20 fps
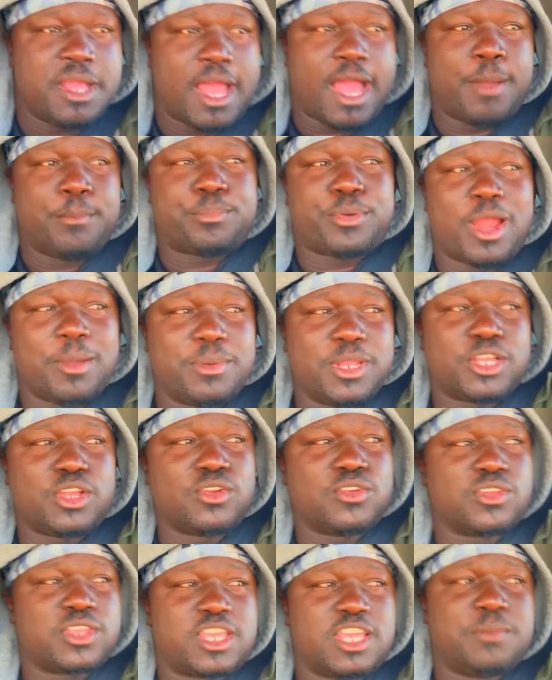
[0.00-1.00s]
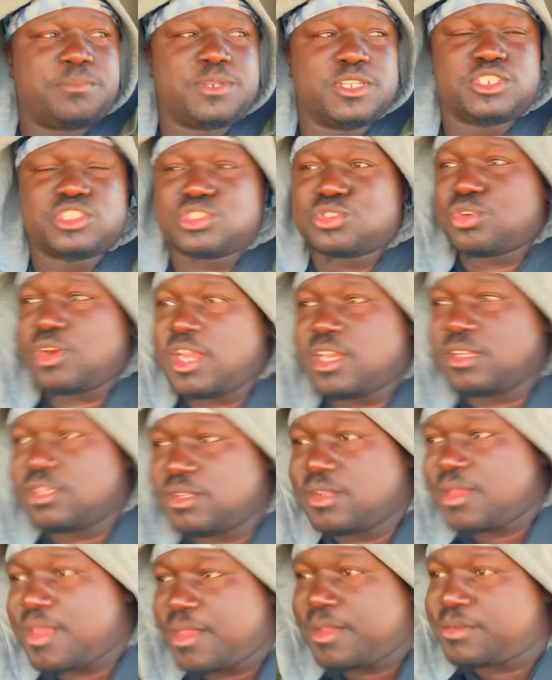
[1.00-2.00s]
I'm probably gonna keep this
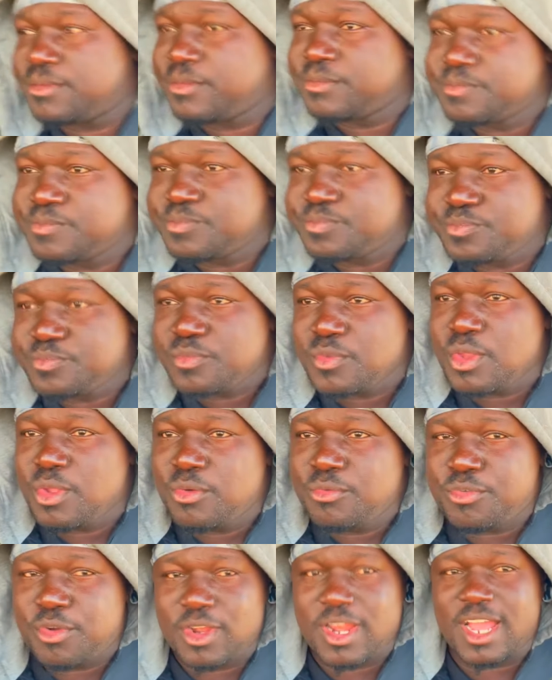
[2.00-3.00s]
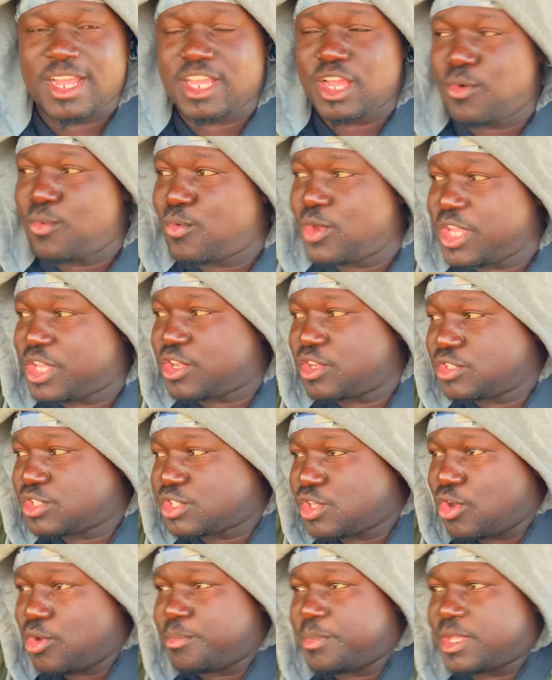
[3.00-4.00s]
trailer for like a week or
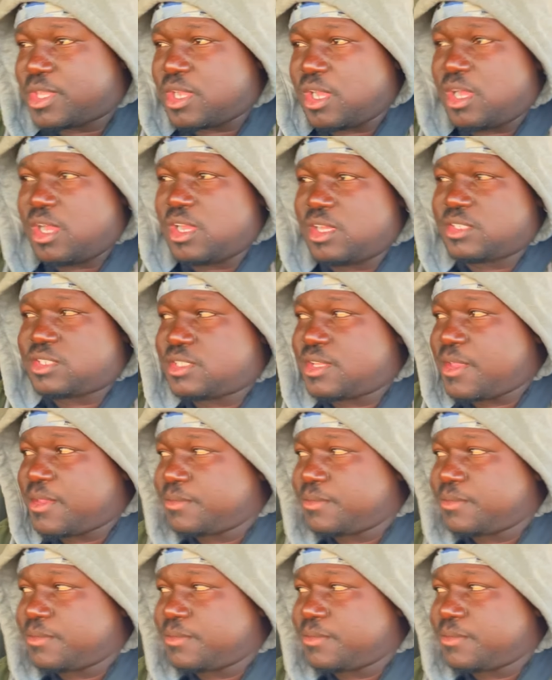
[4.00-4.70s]
so, because